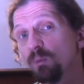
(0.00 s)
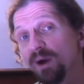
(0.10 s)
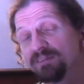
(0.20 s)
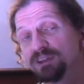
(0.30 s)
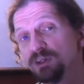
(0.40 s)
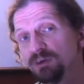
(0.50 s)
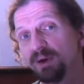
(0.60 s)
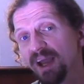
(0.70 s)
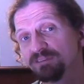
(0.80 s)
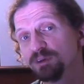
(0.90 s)
We
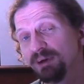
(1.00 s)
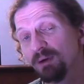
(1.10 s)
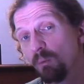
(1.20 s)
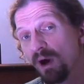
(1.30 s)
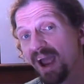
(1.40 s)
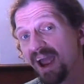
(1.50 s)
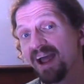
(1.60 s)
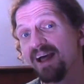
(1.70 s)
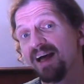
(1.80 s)
have to be aware